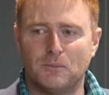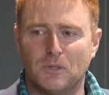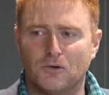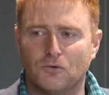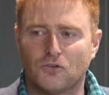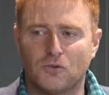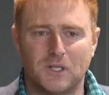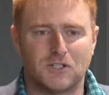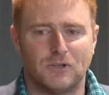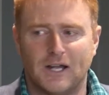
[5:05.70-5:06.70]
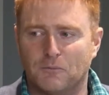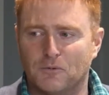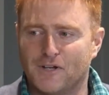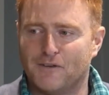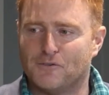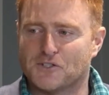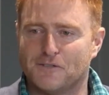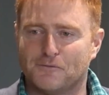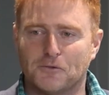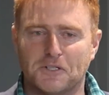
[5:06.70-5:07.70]
mils, the best rain we've had for
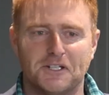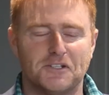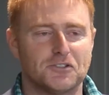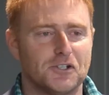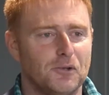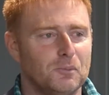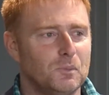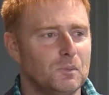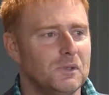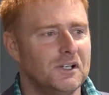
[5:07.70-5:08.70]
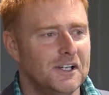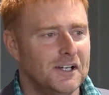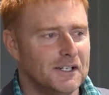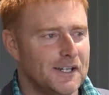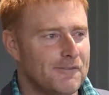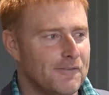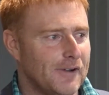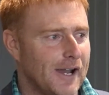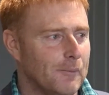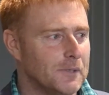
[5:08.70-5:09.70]
several years. So left the
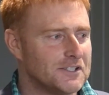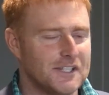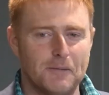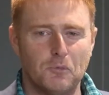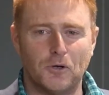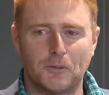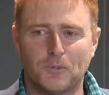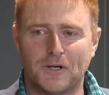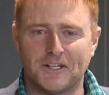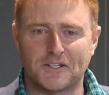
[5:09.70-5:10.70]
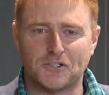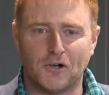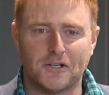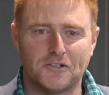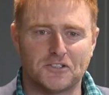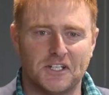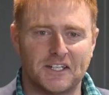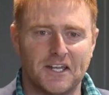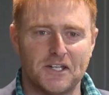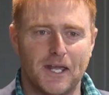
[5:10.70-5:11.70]
farm yesterday morning pretty excited,
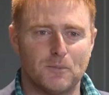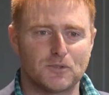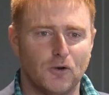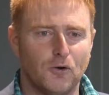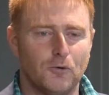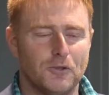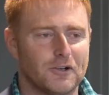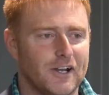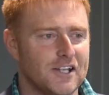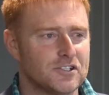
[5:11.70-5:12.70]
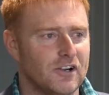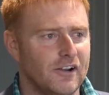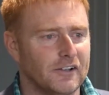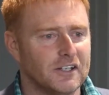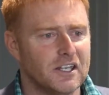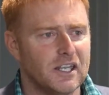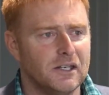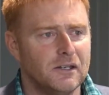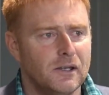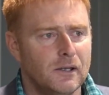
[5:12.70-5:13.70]
seeing our dams full and the grass growing
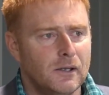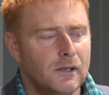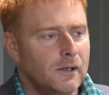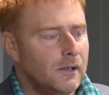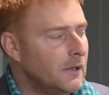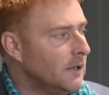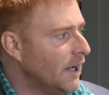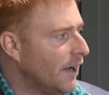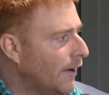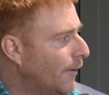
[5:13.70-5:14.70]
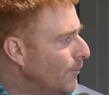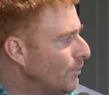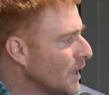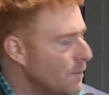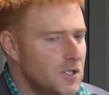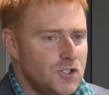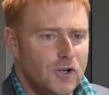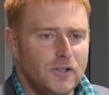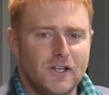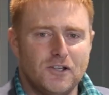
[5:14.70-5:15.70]
again. But
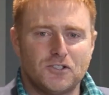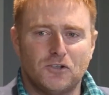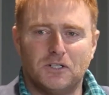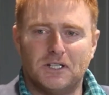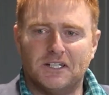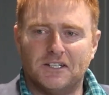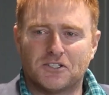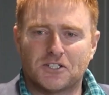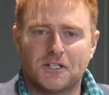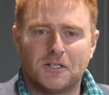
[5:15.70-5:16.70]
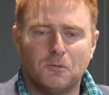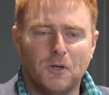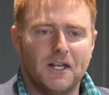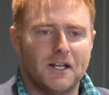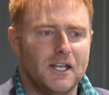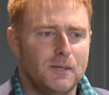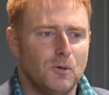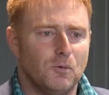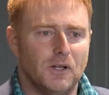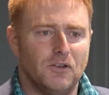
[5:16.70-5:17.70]
during those 2 years, we had a heap
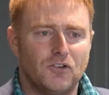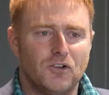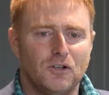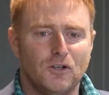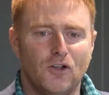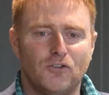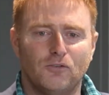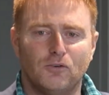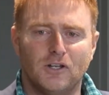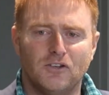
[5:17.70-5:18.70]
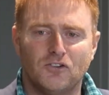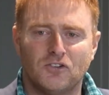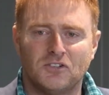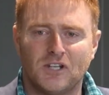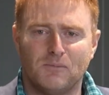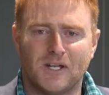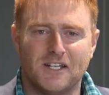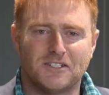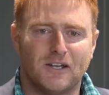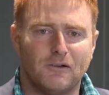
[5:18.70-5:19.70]
of wins, lots of wins. Some
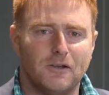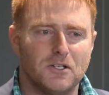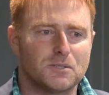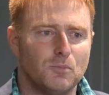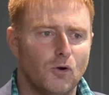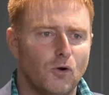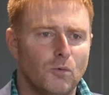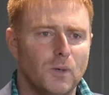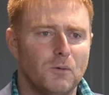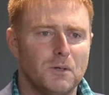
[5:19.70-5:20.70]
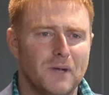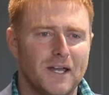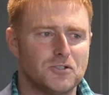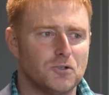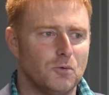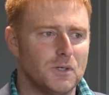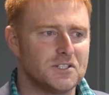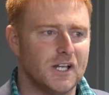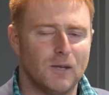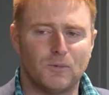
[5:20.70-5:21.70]
days they were only small, but we made sure we
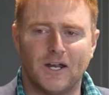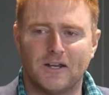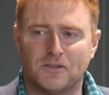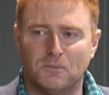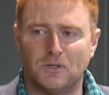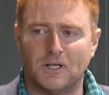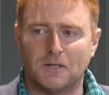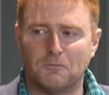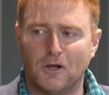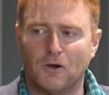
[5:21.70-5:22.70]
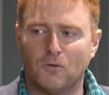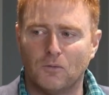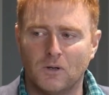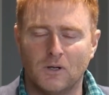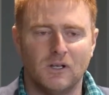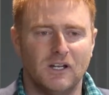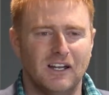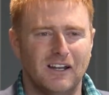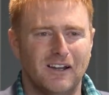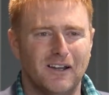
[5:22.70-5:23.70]
celebrated them really well.
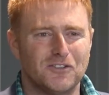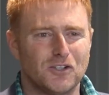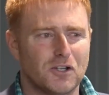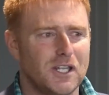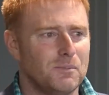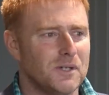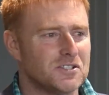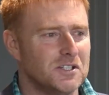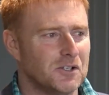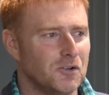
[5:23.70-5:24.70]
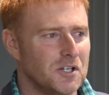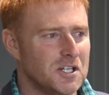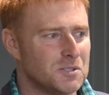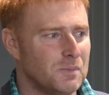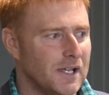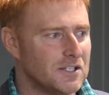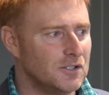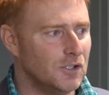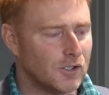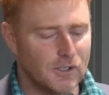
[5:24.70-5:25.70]
So it kept us in a good
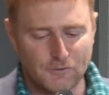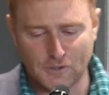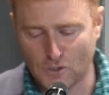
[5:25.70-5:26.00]
headspace looking for the